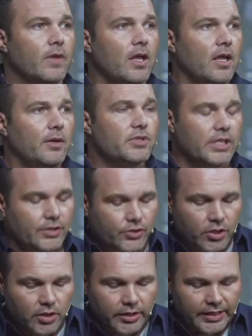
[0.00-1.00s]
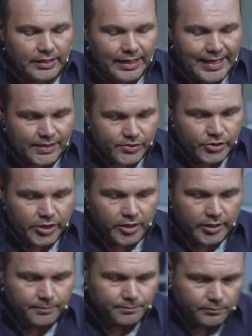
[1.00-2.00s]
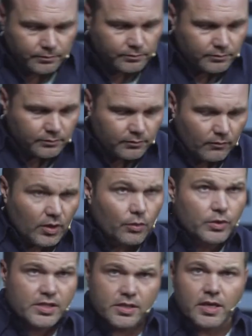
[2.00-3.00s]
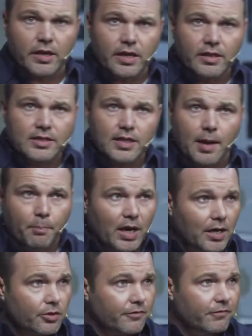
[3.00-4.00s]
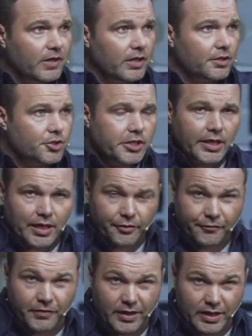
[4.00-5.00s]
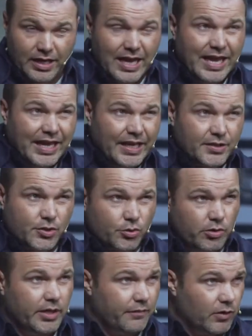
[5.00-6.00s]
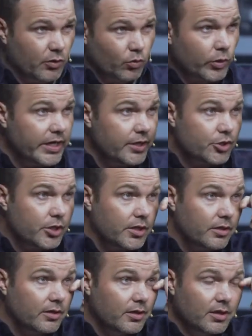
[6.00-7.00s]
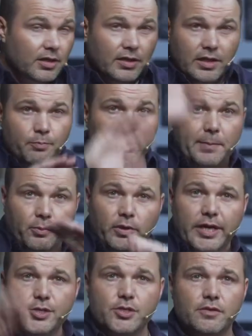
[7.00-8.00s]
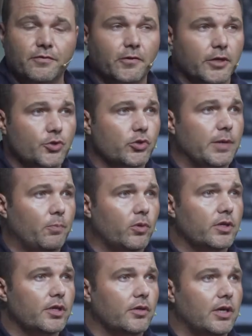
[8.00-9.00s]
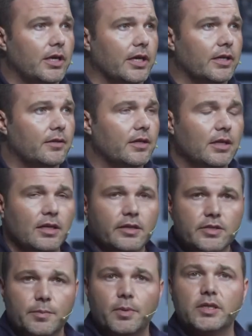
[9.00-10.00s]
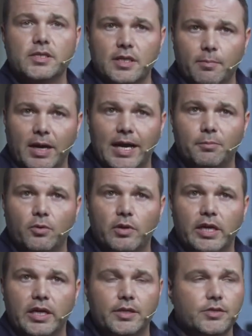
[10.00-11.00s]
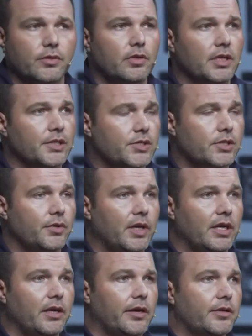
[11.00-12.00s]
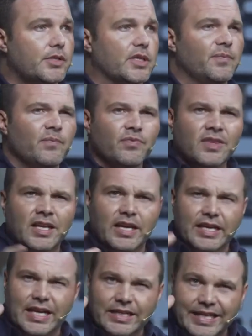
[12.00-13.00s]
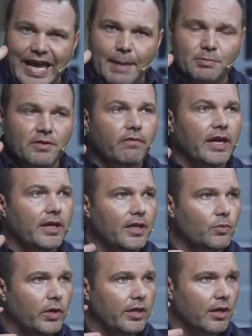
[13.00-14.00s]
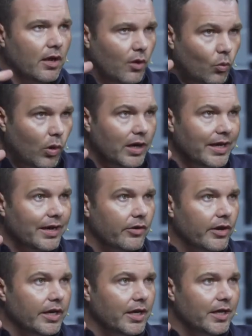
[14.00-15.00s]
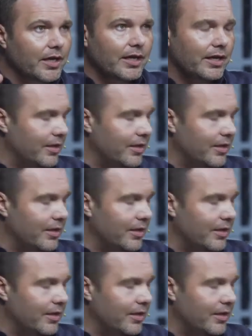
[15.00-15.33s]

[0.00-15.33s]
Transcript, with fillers: I was in Turkey last year and was studying the topography and geography and history of the region in preparation for a trip we're doing and some books of the Bible we'll get into in the ensuing years. And I got captivated with one area